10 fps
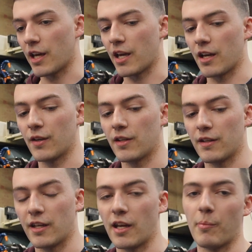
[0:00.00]
and
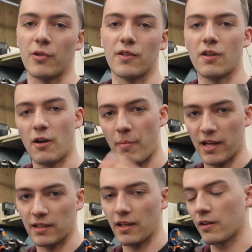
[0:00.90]
then I put the turret
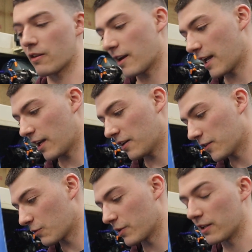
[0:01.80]
back together and
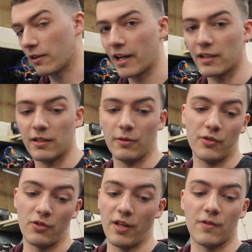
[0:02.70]
realigned it.
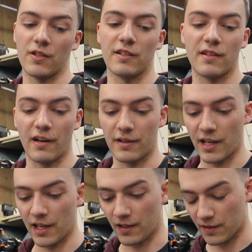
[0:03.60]
So that was an entire
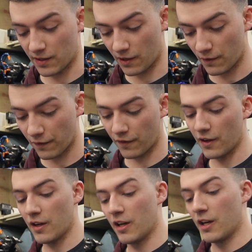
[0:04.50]
day in itself.
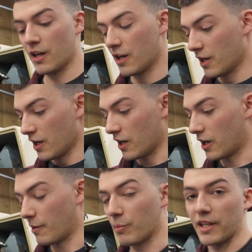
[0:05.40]

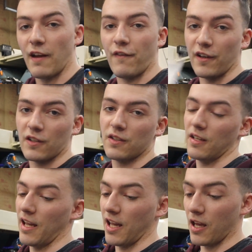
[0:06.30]
But that fixed
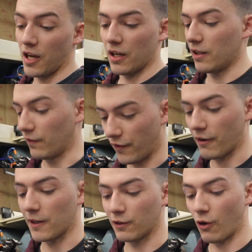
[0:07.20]
a
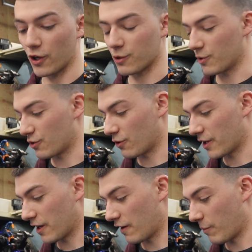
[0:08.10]
very large
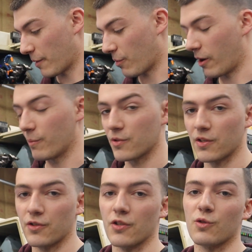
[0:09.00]
majority of my problems,
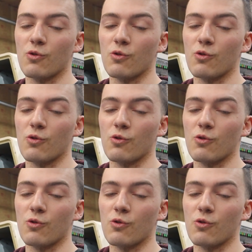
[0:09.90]
such as